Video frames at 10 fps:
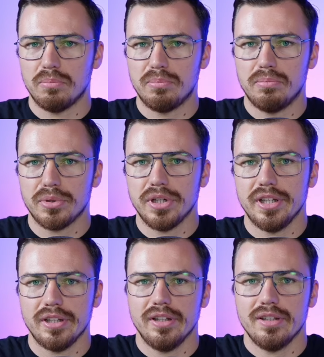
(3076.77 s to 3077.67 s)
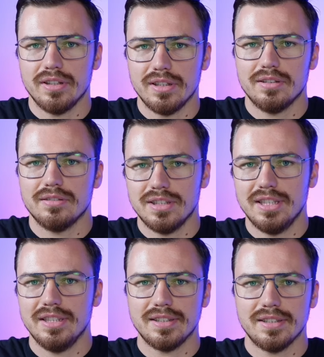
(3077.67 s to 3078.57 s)
pretty
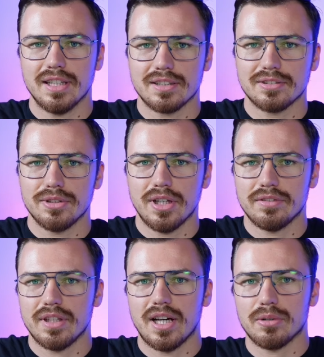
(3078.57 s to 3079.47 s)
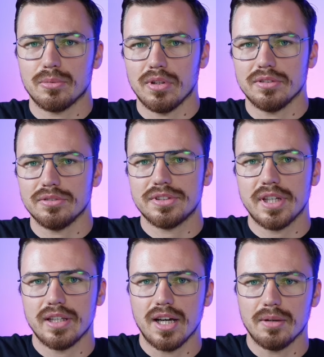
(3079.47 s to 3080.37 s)
easy. Like you have a hardware wallet to set
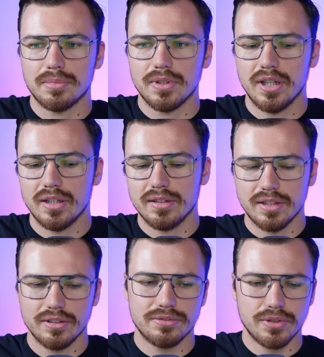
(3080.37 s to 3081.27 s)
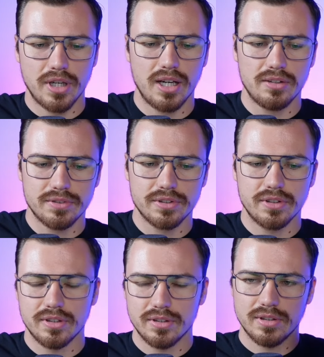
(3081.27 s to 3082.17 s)
it up. Uh, then if you have
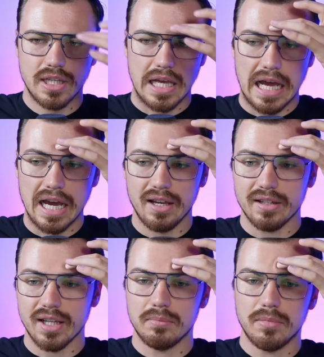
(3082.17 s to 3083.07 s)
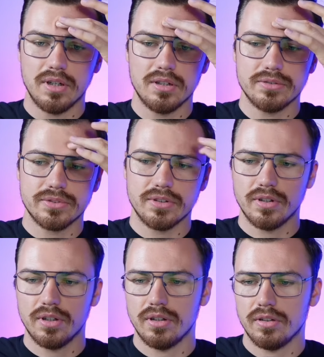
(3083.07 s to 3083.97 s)
a n- higher number of,
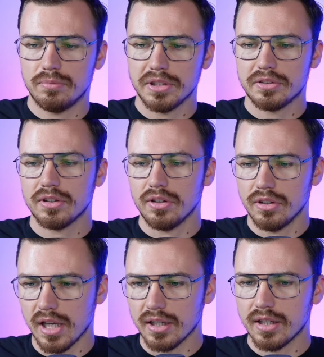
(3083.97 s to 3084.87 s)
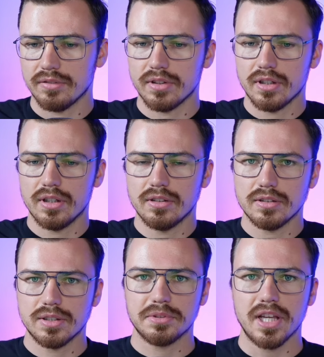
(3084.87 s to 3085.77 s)
of, of Bitcoin or like have a, a,
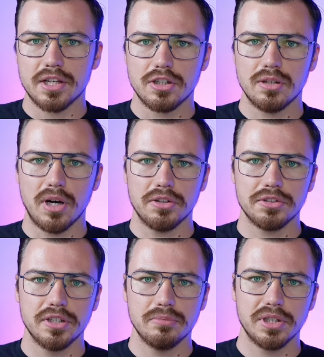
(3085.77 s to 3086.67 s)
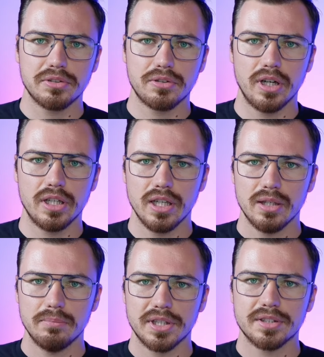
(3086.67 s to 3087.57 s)
substantial amount in Bitcoin,
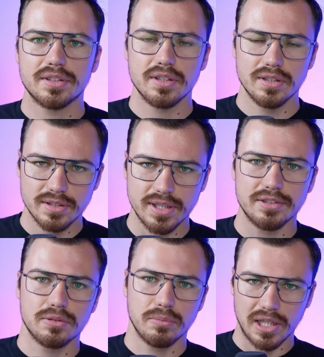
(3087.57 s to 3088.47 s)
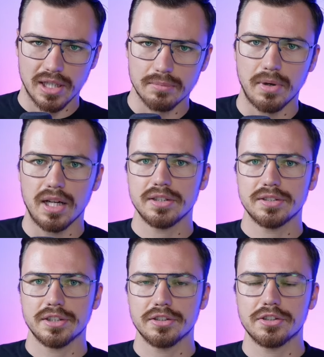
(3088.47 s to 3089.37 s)
makes sense to make like a
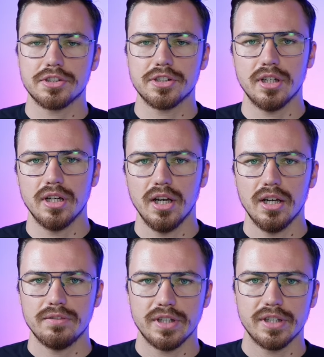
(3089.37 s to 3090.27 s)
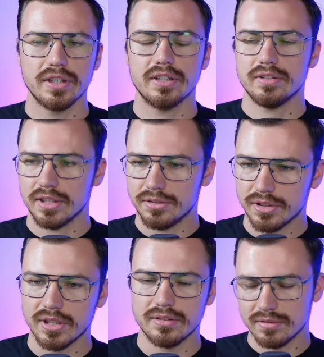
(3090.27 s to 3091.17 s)
multi-signature thing, and then you
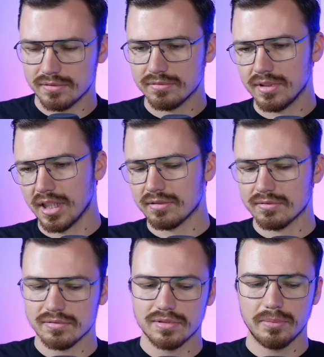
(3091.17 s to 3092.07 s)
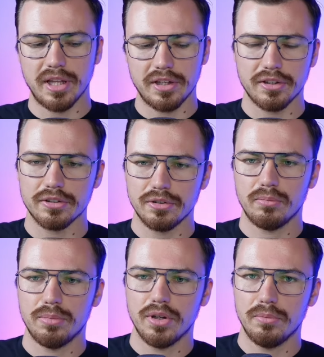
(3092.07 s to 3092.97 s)
can like depending on your
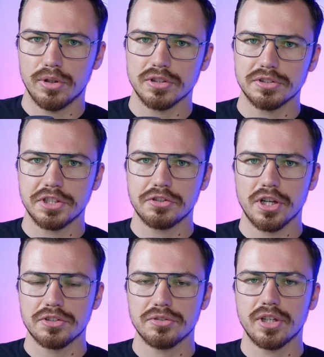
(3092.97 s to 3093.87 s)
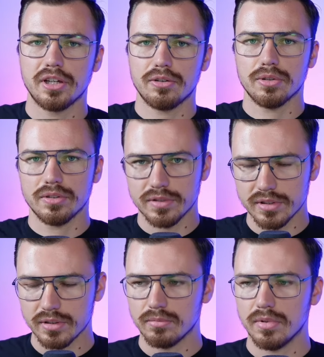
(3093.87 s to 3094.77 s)
personal situation, you can go
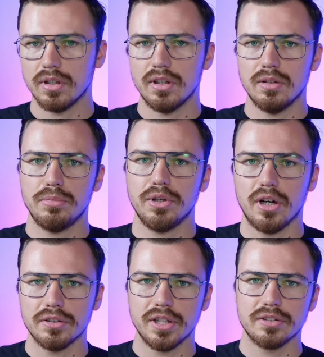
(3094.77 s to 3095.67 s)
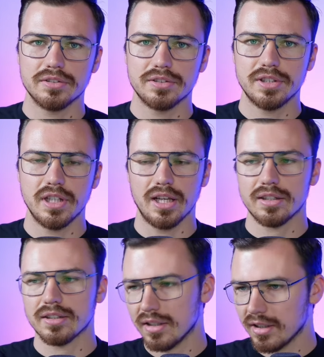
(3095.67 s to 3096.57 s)
even uh, beyond that and see
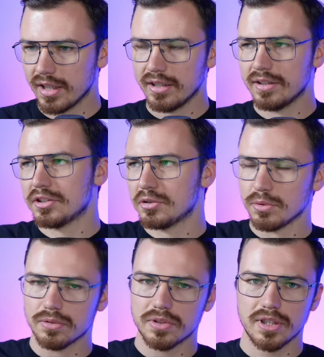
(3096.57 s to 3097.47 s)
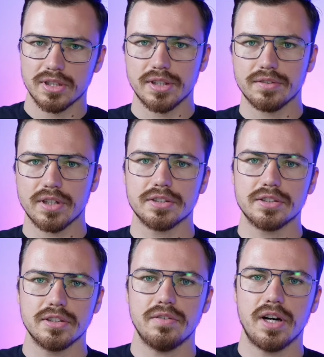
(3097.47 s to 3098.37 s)
like can I distribute uh, self
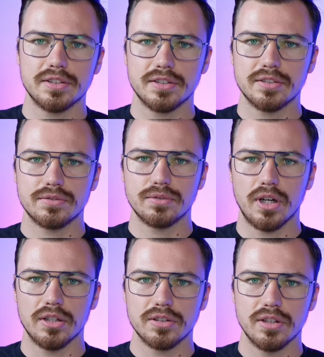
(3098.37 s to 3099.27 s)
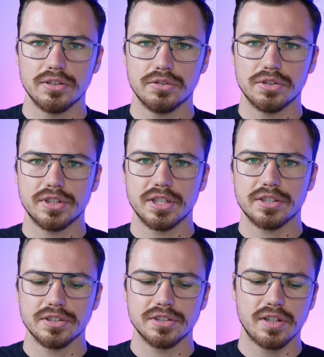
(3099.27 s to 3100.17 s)
custody devices throughout uh,
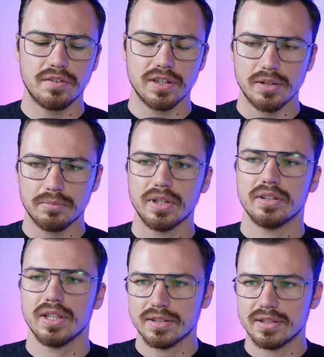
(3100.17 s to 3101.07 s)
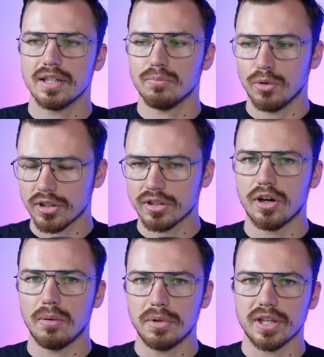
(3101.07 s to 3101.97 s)
jurisdictions and stuff like that. But that's like more the
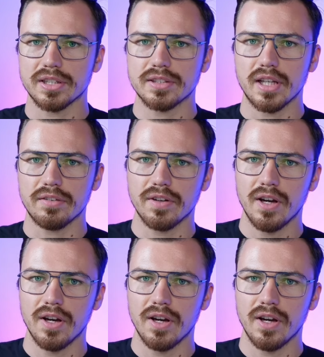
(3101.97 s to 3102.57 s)
complicated stuff.